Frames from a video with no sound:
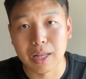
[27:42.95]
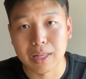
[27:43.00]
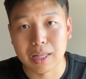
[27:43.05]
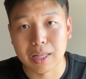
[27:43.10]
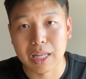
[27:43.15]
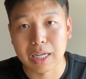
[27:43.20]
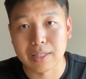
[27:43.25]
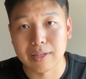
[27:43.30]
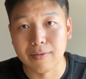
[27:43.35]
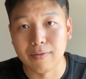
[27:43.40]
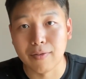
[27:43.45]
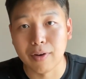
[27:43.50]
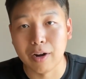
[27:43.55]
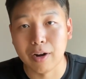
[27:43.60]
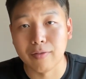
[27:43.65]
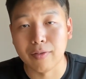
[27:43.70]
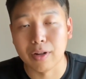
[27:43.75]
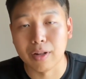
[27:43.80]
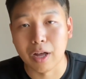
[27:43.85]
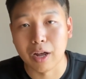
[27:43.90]
that's in front
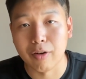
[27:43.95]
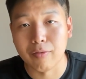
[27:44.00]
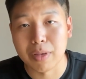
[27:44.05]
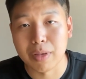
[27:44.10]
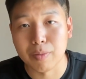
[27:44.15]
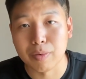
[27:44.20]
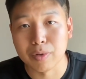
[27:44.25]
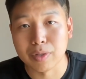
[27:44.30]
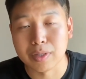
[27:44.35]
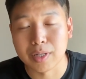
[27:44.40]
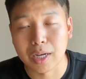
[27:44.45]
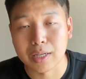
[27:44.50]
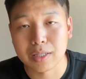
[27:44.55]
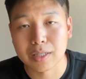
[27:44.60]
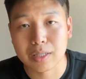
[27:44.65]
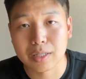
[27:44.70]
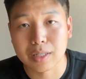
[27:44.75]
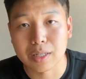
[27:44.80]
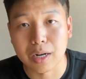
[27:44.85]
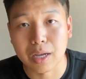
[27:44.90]
of a lot of people's
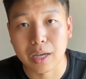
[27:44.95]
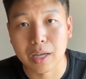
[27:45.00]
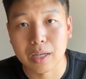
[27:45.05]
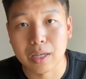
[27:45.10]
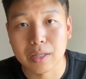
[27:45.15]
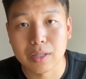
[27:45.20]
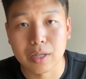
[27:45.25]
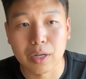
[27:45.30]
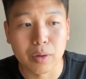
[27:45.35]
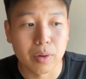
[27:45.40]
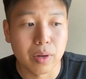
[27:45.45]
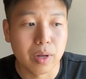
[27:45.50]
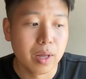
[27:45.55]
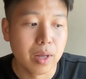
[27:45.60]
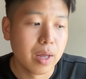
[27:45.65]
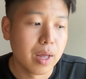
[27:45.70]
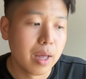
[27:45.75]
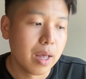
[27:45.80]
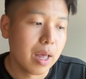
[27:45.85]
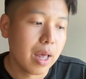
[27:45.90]
desks today. So
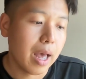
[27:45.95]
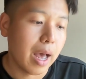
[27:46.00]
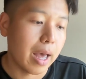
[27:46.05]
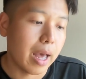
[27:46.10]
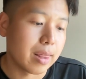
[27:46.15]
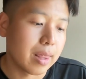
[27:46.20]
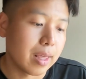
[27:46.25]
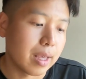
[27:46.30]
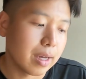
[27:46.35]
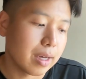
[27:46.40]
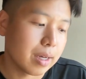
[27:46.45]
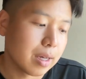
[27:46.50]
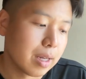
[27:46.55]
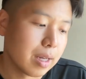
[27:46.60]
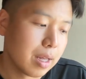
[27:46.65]
I think